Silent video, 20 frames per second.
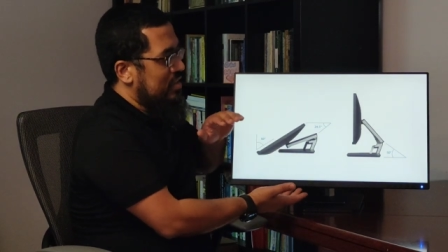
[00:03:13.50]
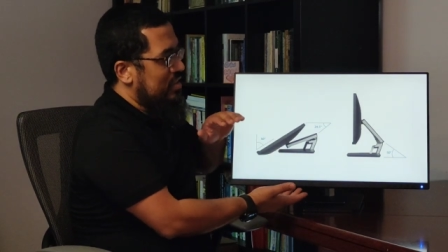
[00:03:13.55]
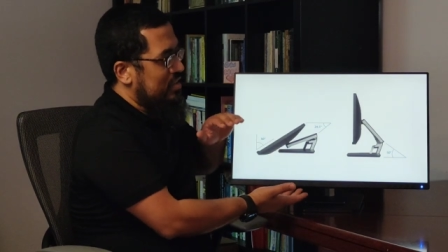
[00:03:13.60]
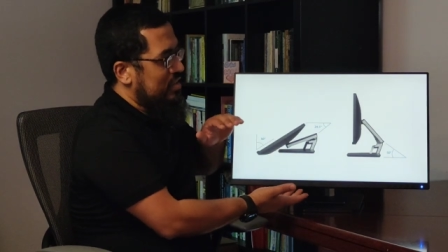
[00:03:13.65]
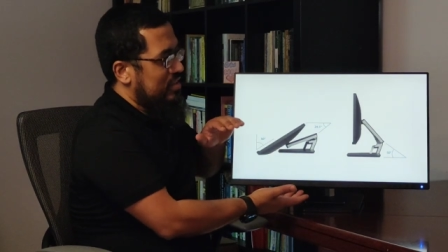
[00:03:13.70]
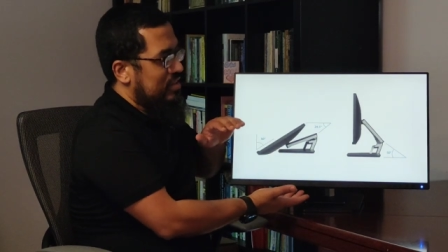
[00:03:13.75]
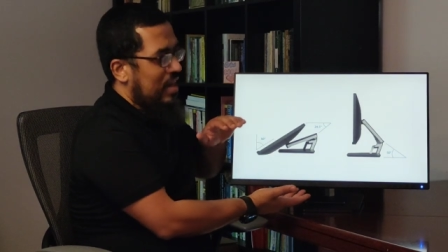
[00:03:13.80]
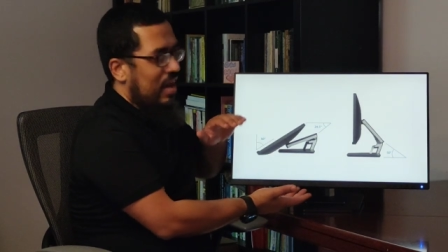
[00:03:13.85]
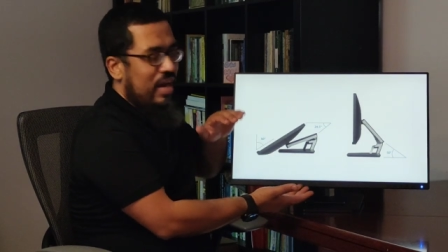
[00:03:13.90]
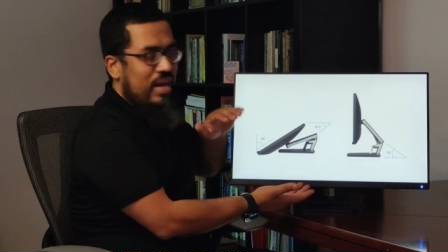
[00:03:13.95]

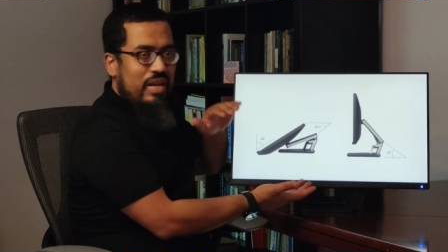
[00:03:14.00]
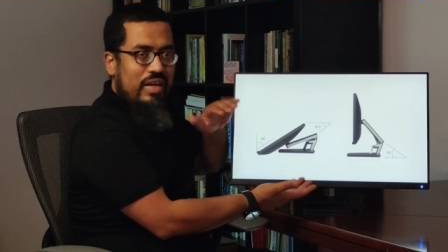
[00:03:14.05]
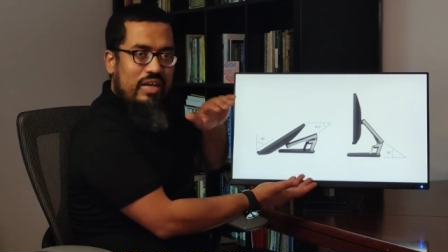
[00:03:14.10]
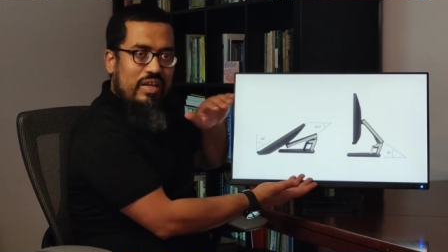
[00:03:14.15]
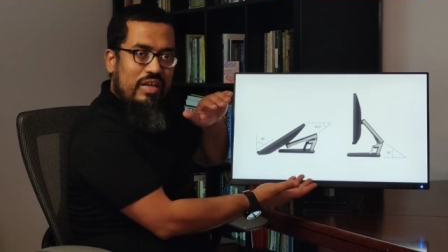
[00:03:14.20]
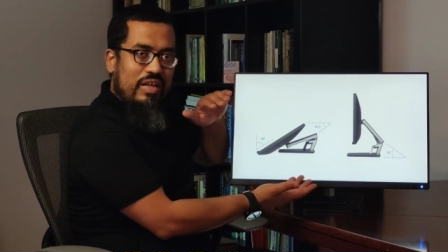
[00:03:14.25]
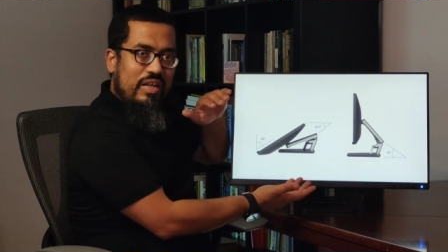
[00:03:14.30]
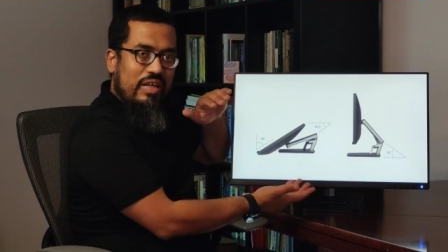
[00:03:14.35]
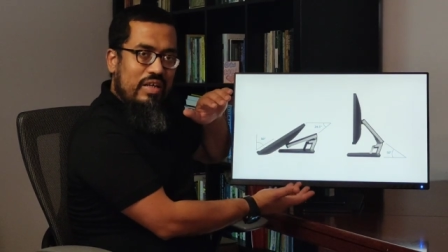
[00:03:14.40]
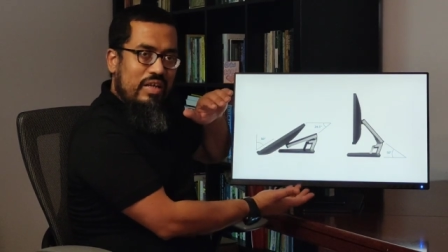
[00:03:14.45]
the
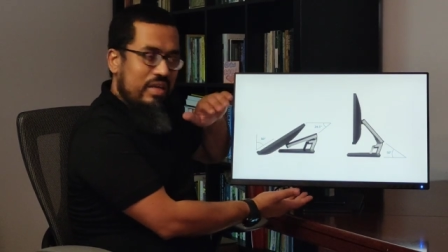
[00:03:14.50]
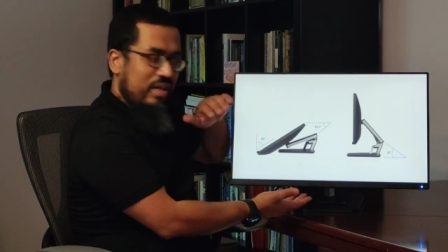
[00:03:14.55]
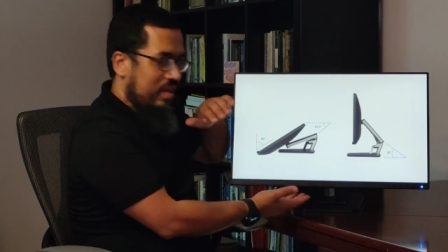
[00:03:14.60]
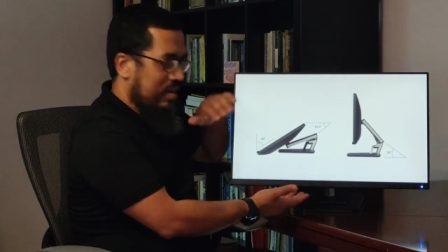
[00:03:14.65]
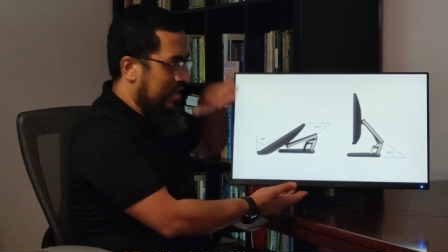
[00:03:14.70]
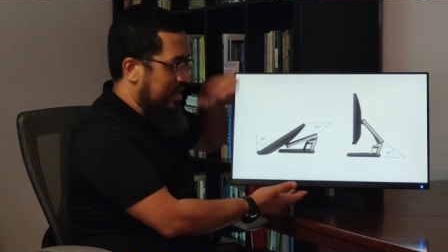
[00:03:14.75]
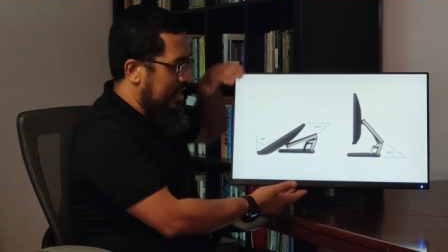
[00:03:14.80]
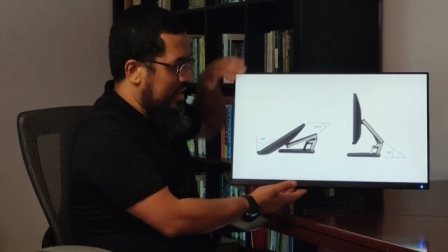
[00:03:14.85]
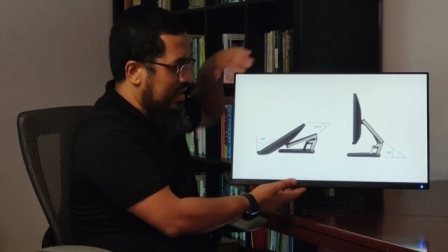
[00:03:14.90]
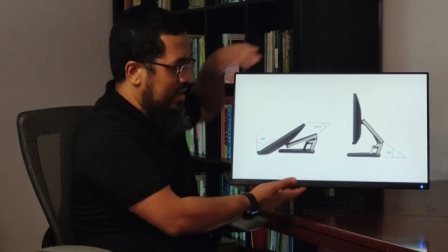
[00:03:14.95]
stand
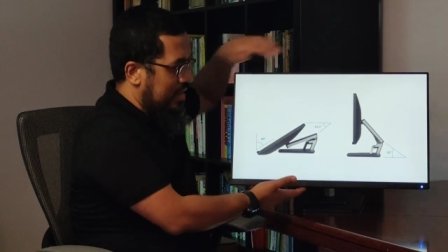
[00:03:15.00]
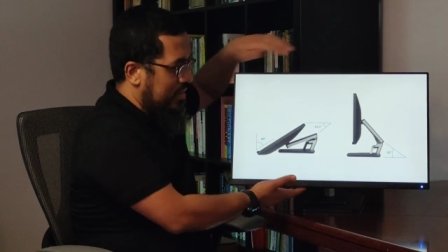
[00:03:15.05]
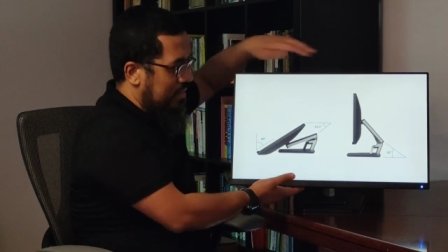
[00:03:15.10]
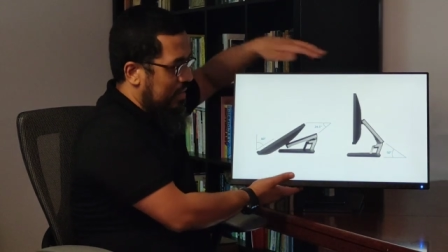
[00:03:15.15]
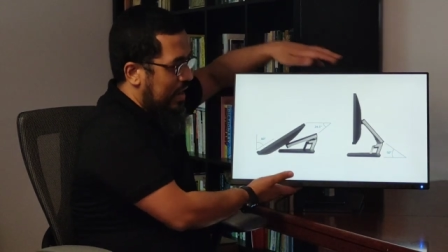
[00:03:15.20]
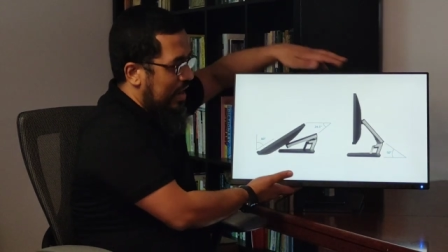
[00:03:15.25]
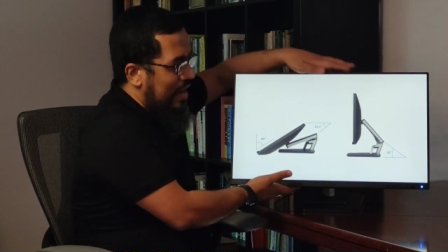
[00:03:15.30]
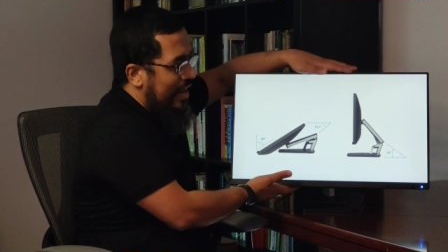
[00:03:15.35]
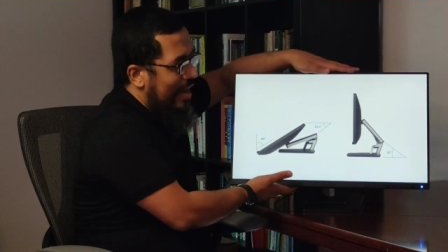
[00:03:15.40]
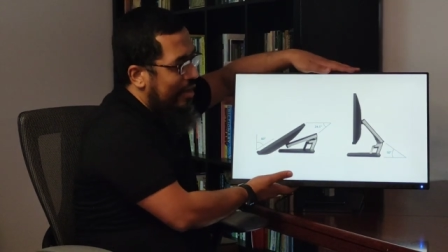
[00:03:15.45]

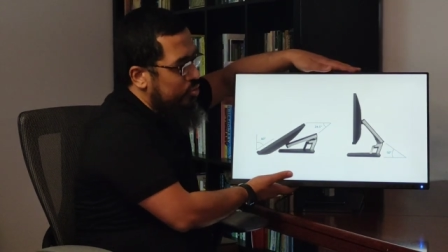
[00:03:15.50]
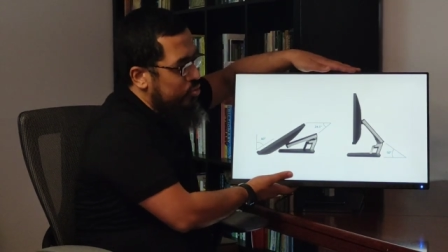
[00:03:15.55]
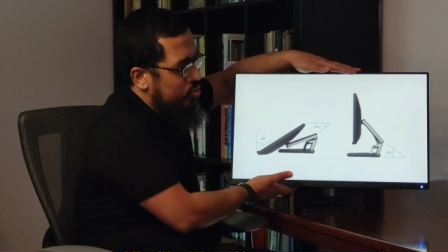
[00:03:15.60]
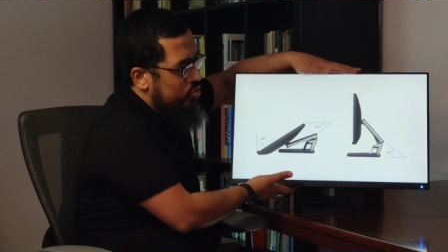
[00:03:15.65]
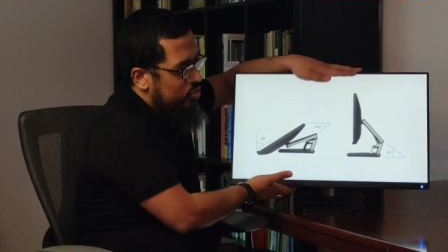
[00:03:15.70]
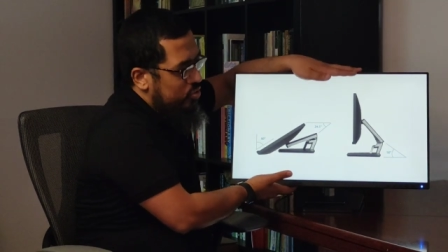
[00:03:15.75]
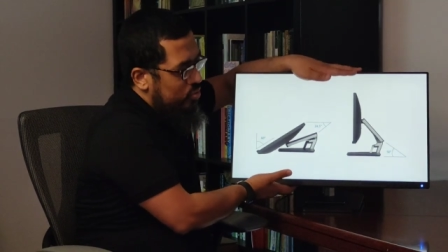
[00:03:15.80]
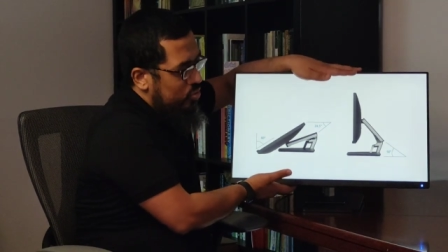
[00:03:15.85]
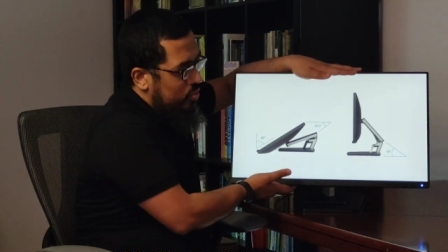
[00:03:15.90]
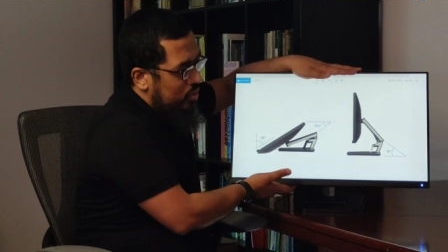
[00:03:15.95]

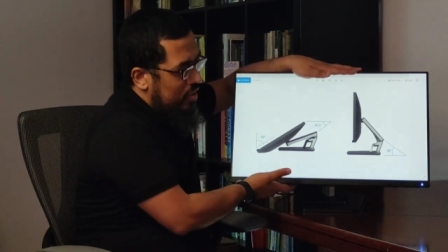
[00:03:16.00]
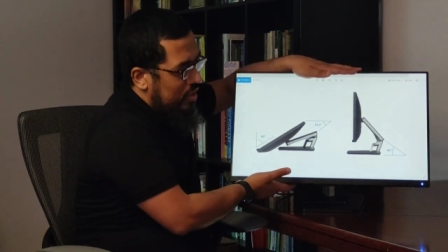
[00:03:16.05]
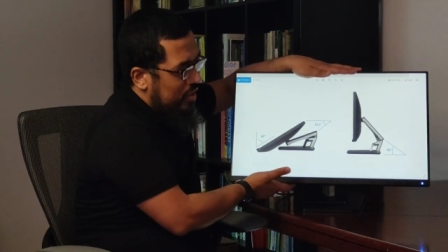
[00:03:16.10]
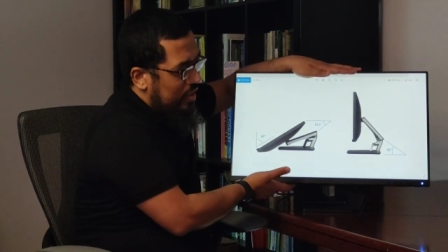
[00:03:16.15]
allows you